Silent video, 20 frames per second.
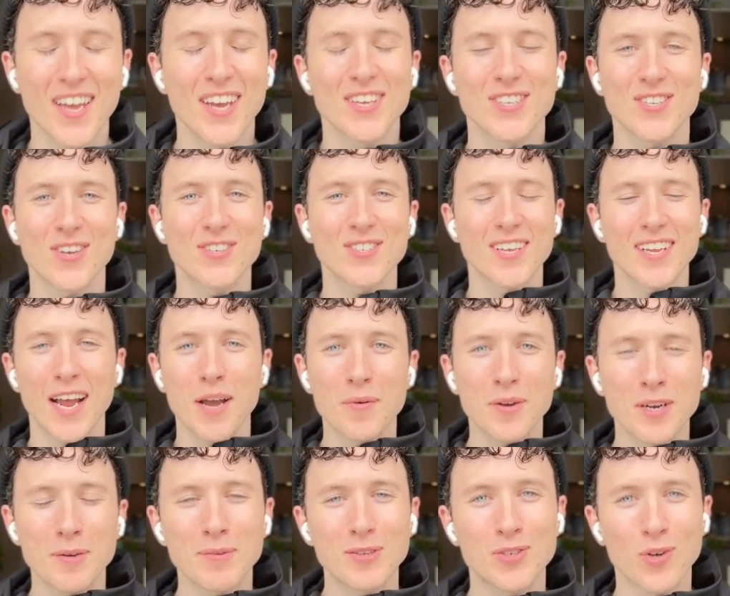So today we're
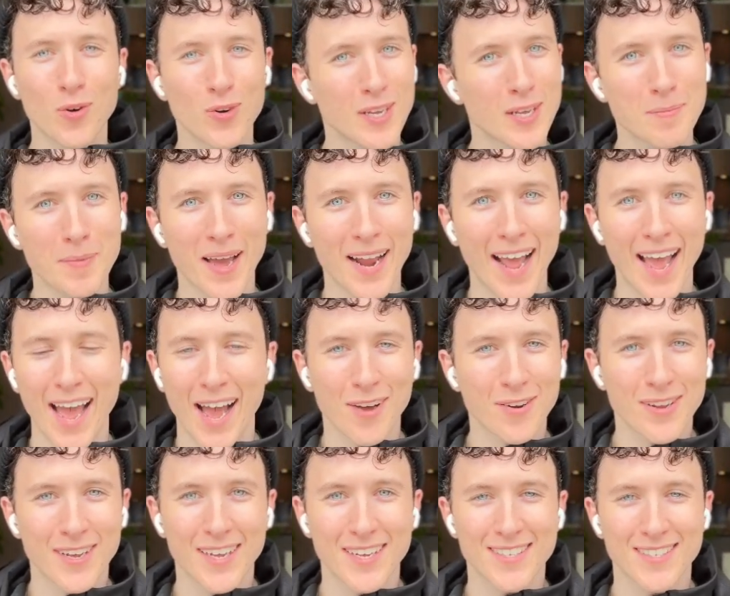going to be talking about how
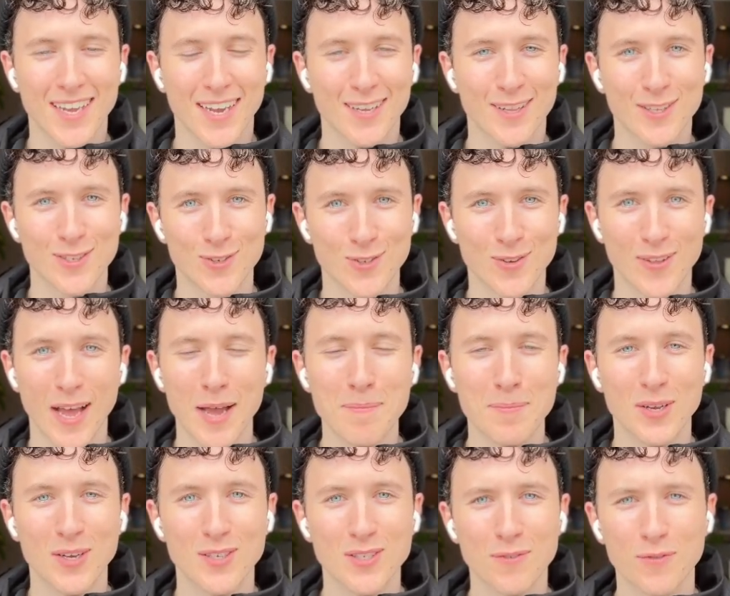to exactly do that,
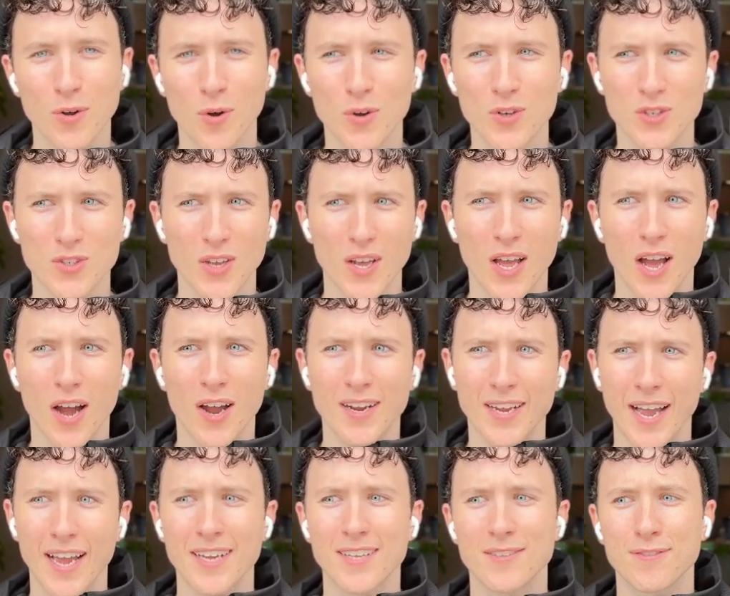because of course,
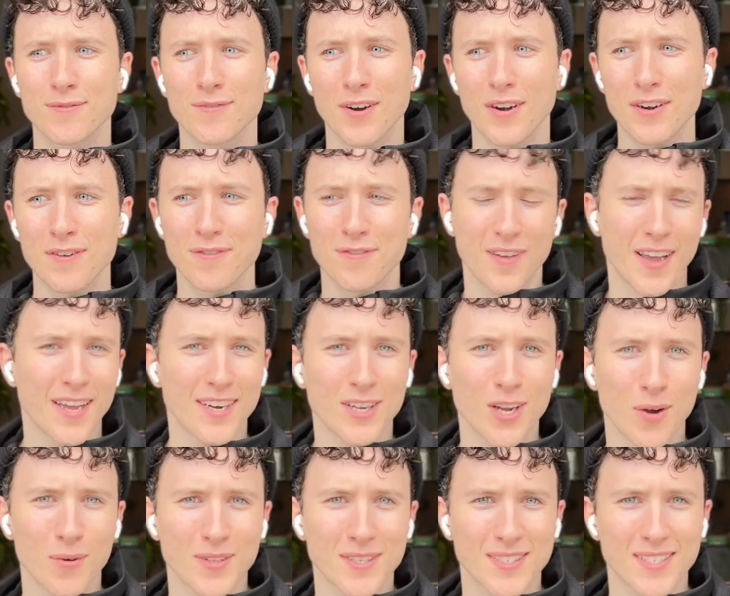okay, it's very fair to
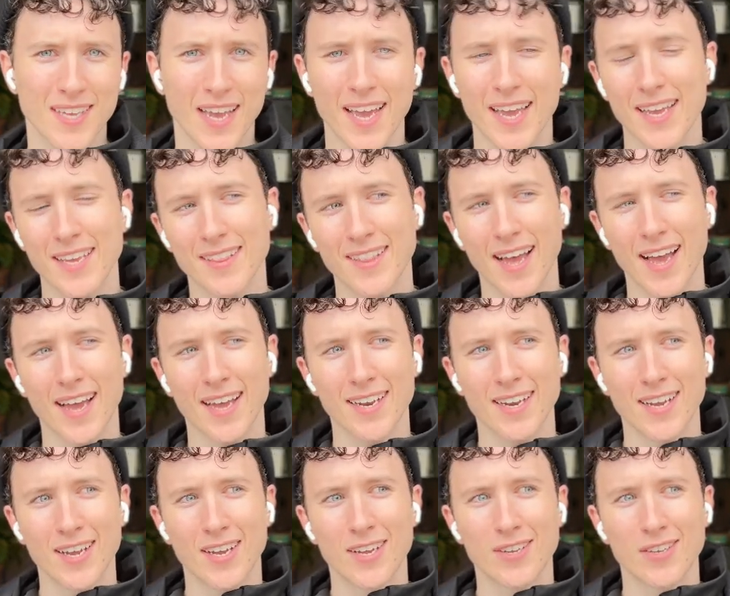go and say that,
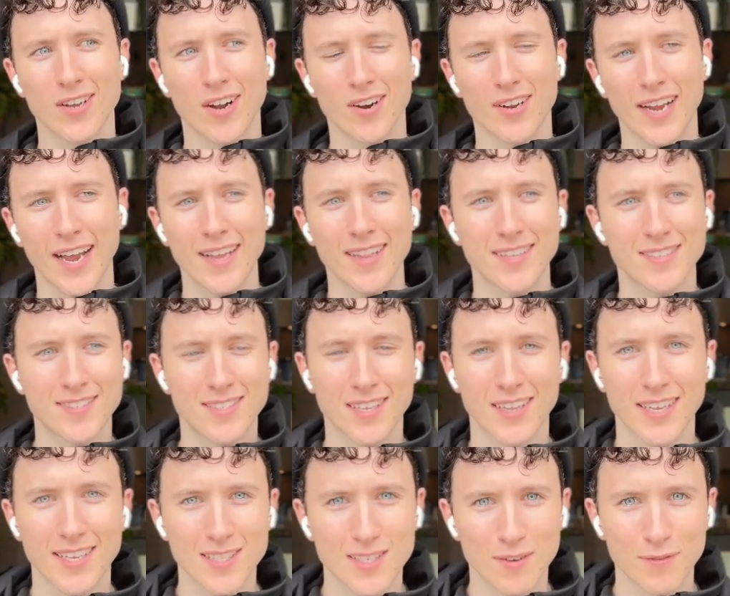okay, let's
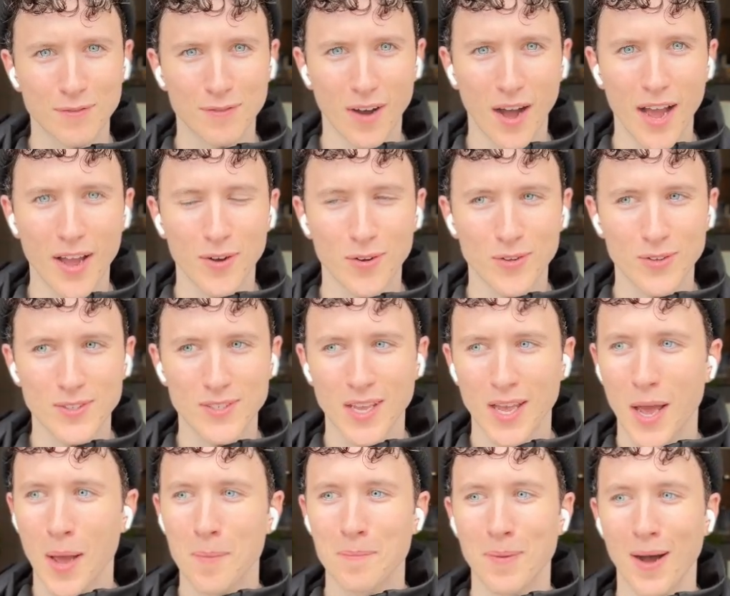delete some files,
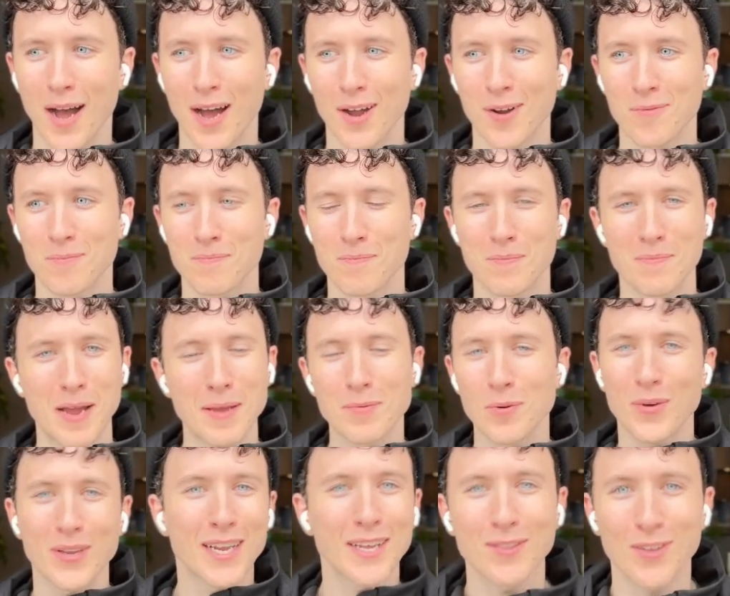but maybe
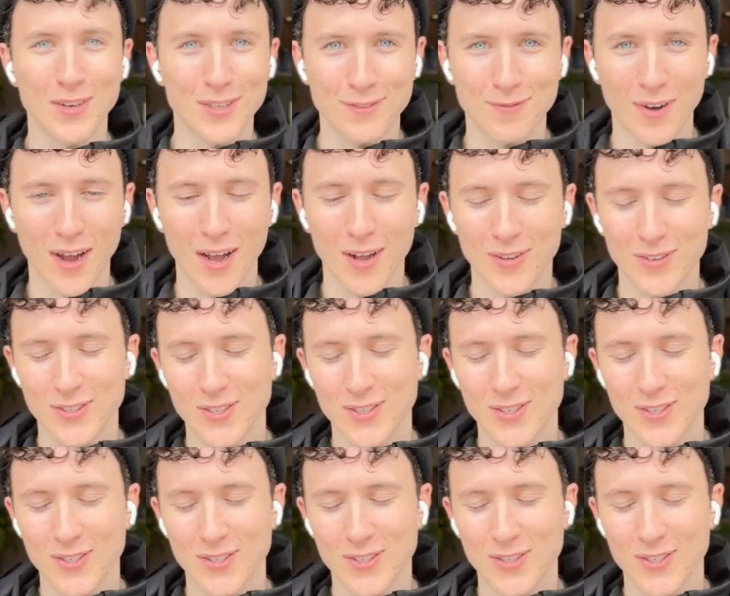we need those files.